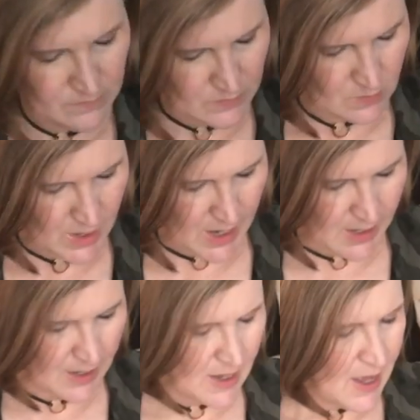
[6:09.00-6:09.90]

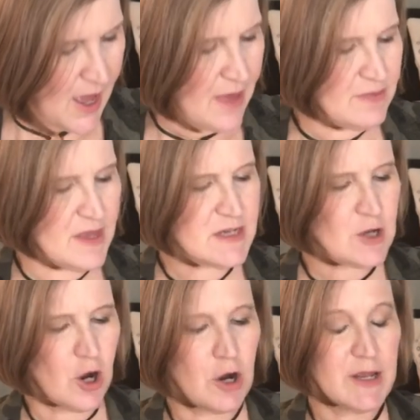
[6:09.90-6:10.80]
Okay, and these
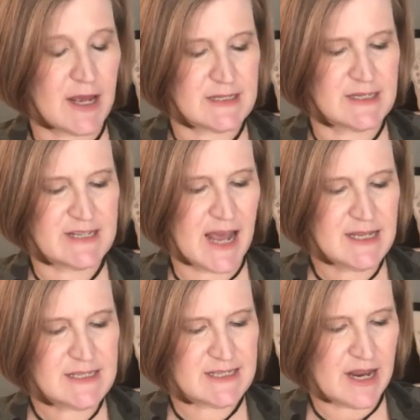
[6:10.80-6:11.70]
are, yes,
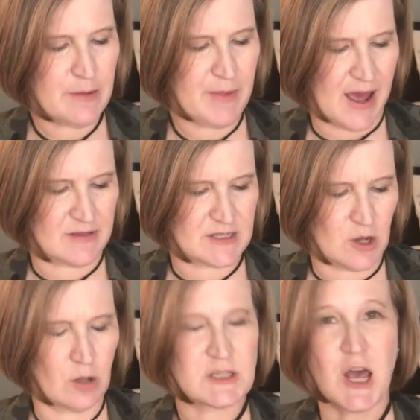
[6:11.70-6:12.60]
Dead Sea bath
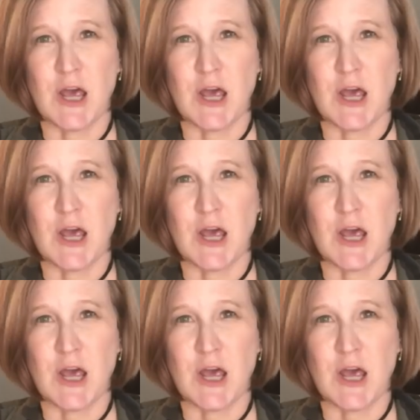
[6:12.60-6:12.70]
salts.